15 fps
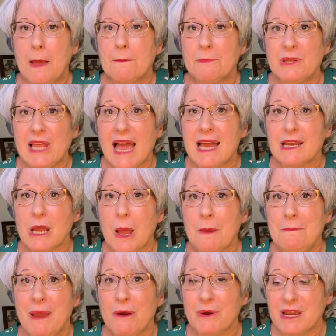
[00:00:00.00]
Black
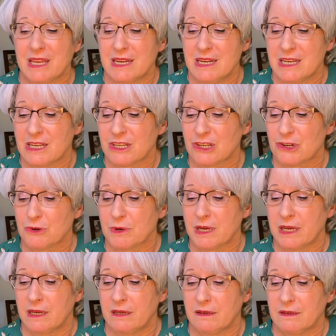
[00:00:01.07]
American
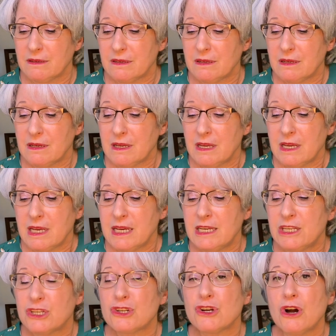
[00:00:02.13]
history
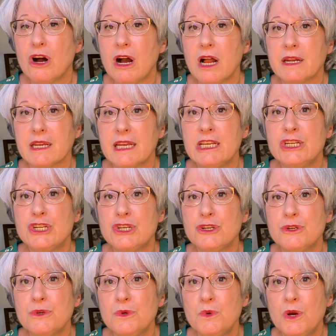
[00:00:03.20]
is taught in
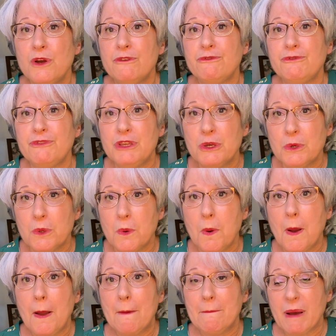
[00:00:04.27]
too few
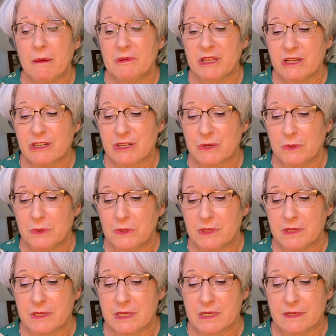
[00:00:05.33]
public
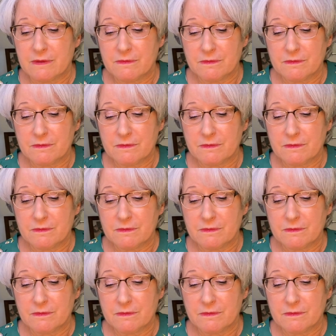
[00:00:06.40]
schools.